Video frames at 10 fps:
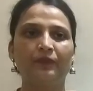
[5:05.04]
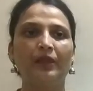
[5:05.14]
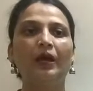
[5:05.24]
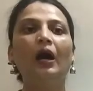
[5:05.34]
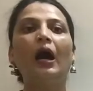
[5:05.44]

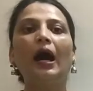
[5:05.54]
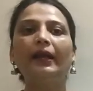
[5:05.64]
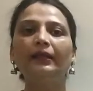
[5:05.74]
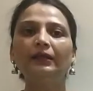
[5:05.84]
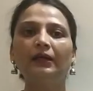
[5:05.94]

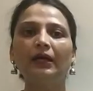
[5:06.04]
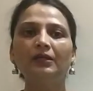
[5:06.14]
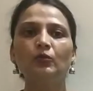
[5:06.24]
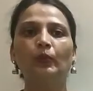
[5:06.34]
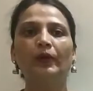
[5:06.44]
Aryankas
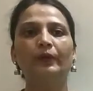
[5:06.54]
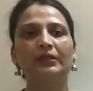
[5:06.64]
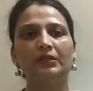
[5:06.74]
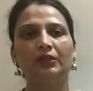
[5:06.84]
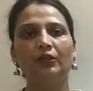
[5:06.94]
were
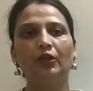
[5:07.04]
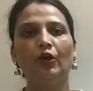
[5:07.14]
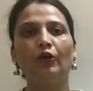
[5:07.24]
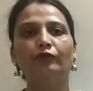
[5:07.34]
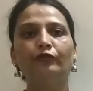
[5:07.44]
written
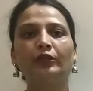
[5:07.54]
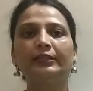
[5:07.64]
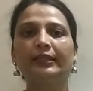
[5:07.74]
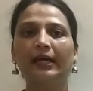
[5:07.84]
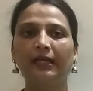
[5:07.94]
for the
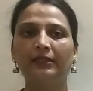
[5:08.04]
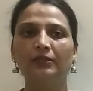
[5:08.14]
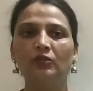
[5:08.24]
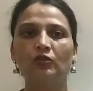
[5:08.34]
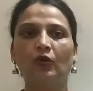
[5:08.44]
guidance
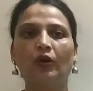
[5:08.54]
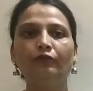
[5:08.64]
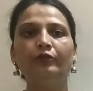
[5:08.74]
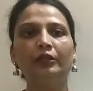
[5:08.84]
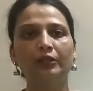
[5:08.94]
of
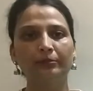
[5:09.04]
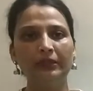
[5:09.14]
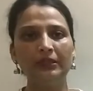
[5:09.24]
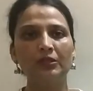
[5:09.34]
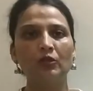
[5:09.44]
hermits
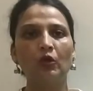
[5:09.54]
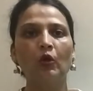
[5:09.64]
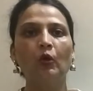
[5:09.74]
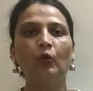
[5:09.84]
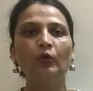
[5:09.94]

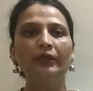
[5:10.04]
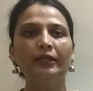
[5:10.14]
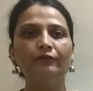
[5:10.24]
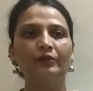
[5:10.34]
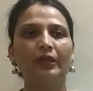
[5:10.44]
who
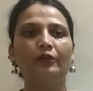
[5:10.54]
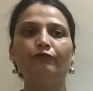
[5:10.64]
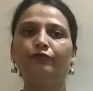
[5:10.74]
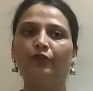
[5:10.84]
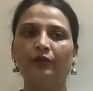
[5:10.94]
lived in
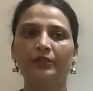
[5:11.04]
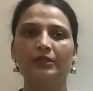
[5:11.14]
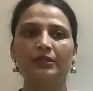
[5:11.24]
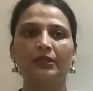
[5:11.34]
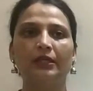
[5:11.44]
forest.
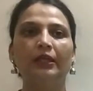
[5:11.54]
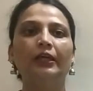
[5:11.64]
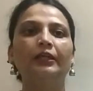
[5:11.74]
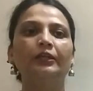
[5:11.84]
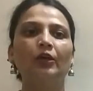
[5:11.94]

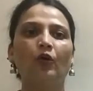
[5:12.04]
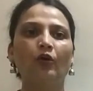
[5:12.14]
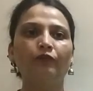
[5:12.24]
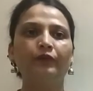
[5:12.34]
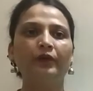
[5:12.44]
They
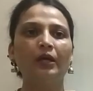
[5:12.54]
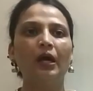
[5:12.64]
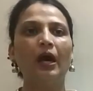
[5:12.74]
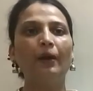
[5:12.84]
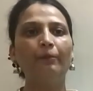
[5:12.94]
offer a
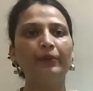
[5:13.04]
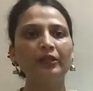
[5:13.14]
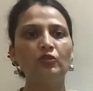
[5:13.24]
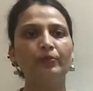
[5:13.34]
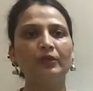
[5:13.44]
bridge
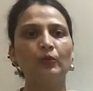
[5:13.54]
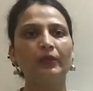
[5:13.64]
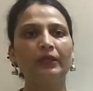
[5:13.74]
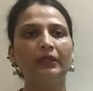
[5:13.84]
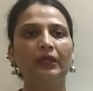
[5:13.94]

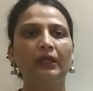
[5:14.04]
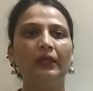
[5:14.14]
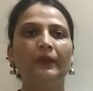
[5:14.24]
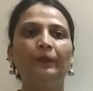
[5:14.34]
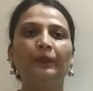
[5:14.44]
between
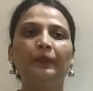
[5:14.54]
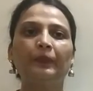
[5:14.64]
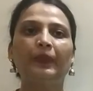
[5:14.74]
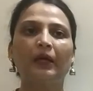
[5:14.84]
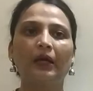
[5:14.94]
the
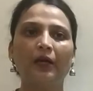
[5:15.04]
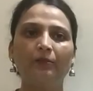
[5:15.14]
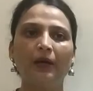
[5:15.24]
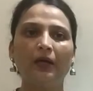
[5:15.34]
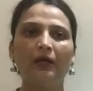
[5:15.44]

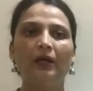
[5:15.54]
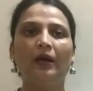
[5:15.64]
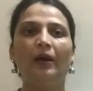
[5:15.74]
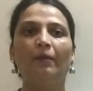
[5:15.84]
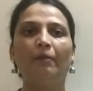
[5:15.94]
karma
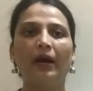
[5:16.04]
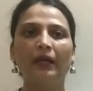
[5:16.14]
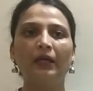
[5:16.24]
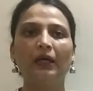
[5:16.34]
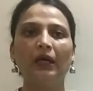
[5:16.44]

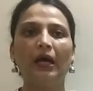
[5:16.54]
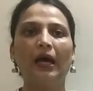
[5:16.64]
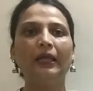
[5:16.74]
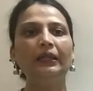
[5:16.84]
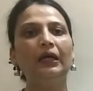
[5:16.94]
marga and
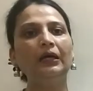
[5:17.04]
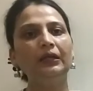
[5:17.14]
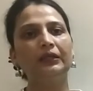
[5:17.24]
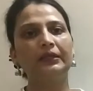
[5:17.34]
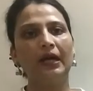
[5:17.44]
a
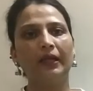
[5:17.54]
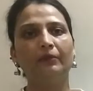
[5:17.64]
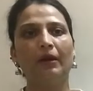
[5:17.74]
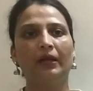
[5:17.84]
jnana marga.